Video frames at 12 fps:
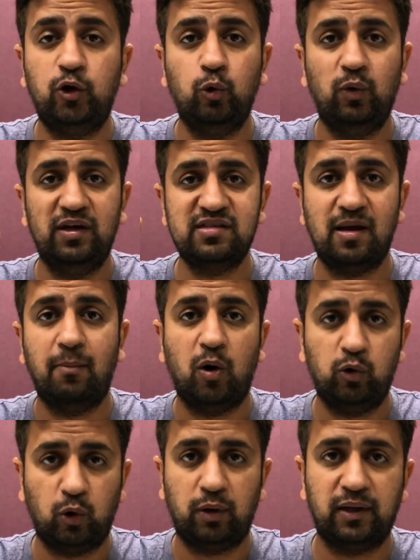curious
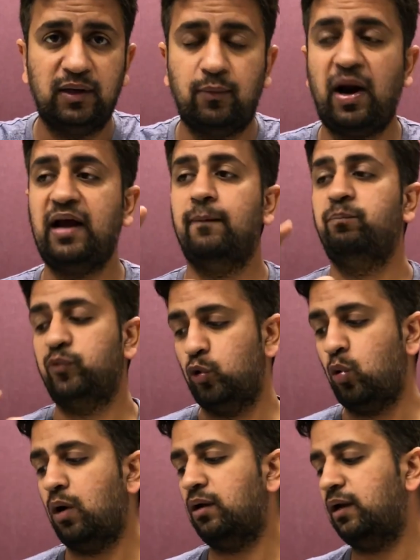about Oracle RAC,
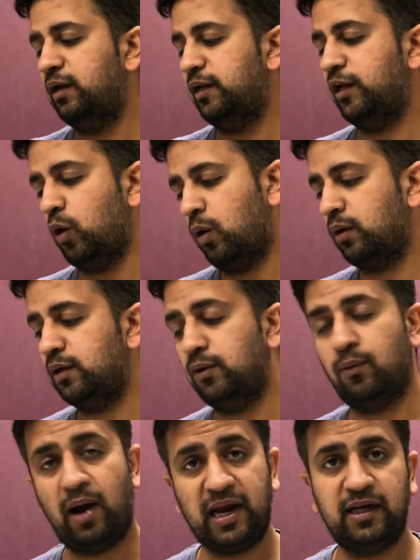who are learning
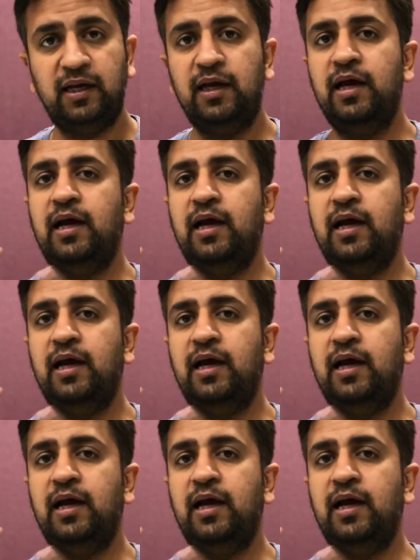Oracle RAC.